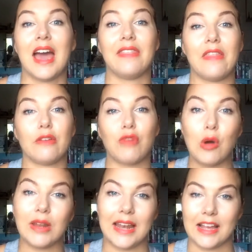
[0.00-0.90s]
And then the
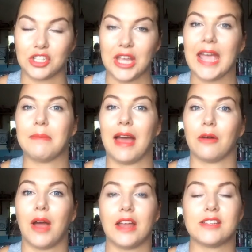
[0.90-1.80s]
Roller Lash came
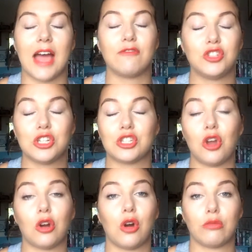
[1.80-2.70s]
out, and I've just
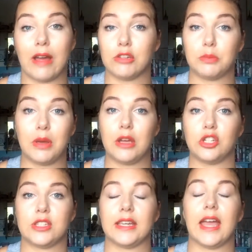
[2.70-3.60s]
not got round to
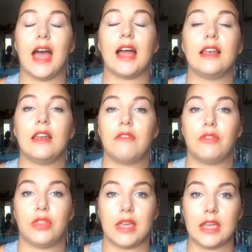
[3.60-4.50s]
purchasing it. I
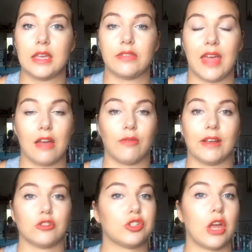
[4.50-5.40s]
love their
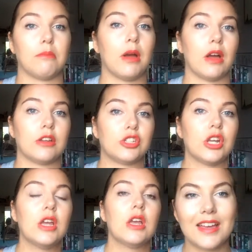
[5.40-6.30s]
reel so
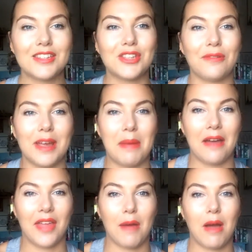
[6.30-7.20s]
much. Sorry
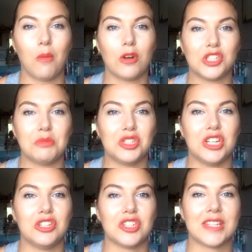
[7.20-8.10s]
about that, my washing
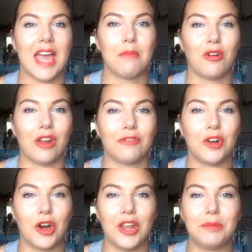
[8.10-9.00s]
machine just came on. I'd
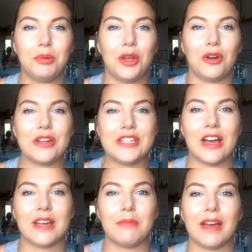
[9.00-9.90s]
forgotten I'd put it on a
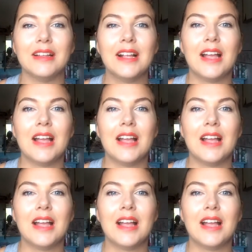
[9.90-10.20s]
timer.